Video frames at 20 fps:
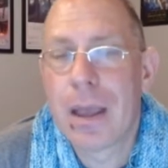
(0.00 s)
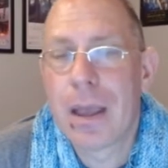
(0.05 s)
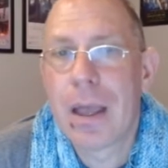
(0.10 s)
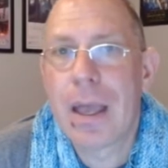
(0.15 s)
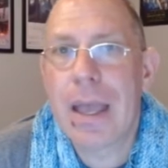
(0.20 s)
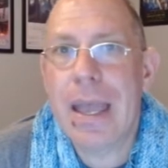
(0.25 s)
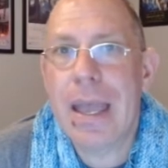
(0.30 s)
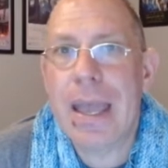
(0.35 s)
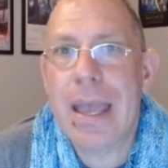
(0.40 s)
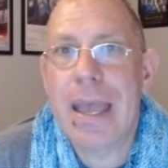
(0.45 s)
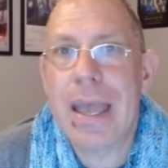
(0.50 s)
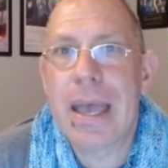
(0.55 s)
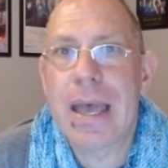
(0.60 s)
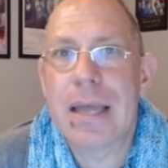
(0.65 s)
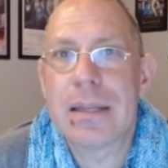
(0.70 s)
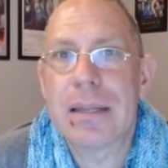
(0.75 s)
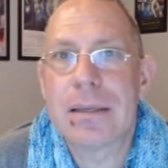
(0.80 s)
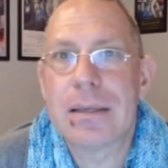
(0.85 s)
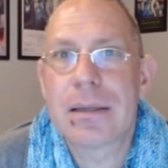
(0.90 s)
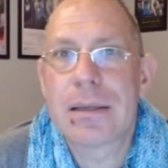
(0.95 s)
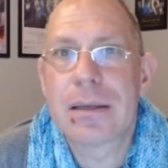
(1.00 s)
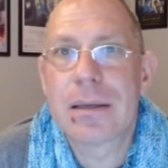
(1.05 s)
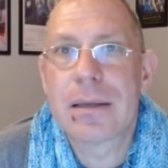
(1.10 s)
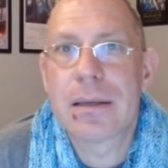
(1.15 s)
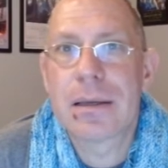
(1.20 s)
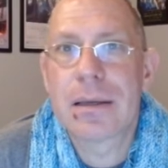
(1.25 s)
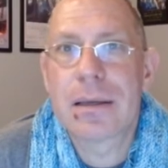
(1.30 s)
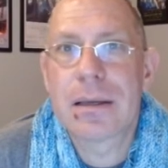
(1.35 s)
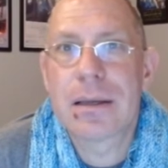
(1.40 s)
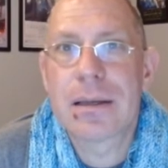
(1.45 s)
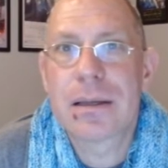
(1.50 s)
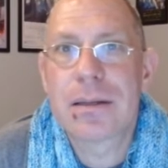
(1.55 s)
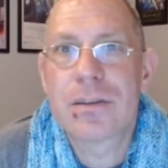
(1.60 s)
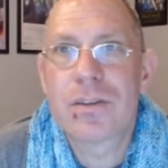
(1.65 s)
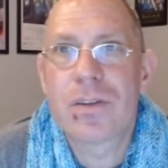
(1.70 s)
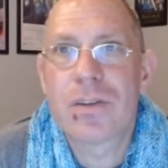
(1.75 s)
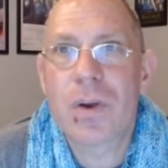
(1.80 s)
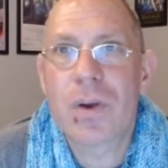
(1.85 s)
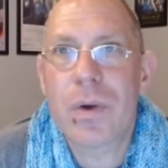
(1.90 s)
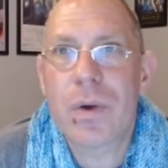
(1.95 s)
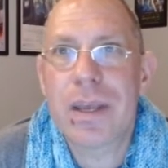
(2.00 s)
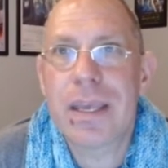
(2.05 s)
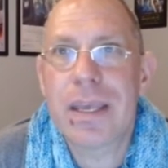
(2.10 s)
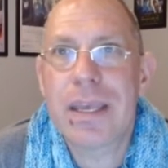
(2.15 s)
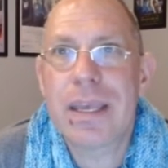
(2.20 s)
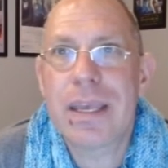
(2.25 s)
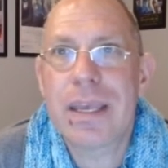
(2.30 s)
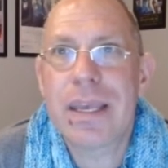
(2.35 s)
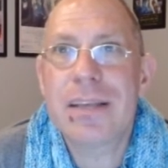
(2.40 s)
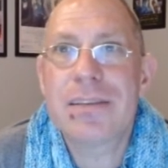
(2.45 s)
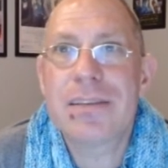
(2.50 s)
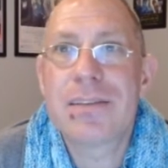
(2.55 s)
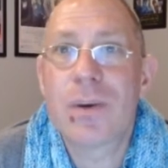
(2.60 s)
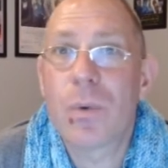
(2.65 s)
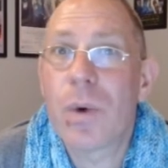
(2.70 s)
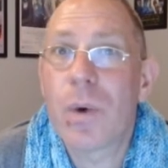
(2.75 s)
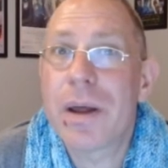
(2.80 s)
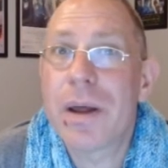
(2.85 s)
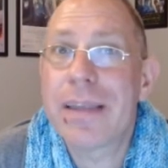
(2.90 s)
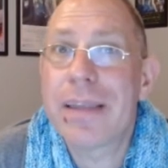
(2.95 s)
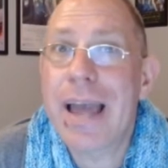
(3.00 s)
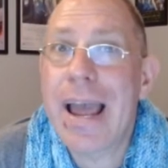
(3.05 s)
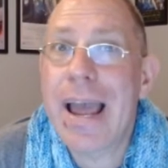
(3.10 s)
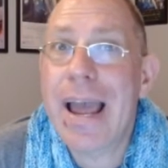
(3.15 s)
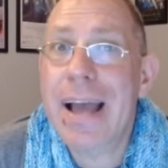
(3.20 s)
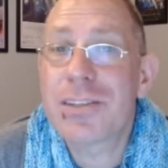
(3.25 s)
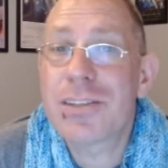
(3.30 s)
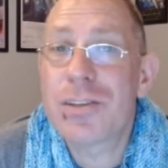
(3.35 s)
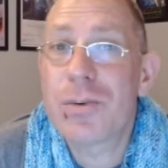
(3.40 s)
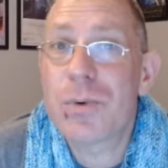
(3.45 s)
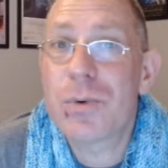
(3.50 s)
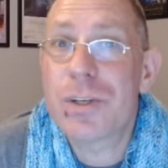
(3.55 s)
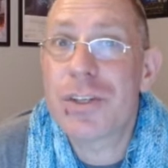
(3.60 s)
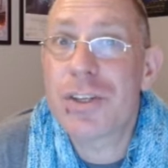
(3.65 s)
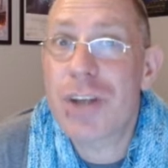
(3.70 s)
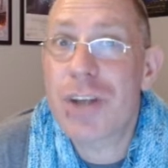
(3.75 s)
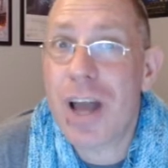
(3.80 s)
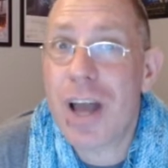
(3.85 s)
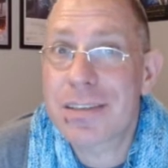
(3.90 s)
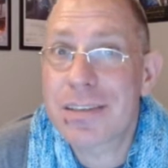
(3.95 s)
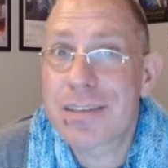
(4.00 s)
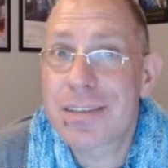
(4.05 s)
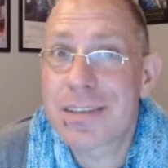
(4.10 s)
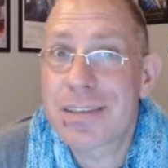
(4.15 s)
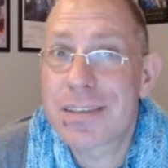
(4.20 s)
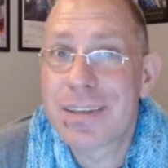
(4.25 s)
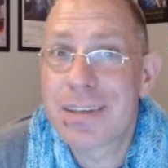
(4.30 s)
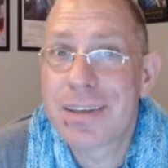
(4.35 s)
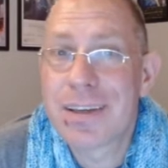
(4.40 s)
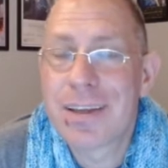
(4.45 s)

And so he's the one that has to adjust.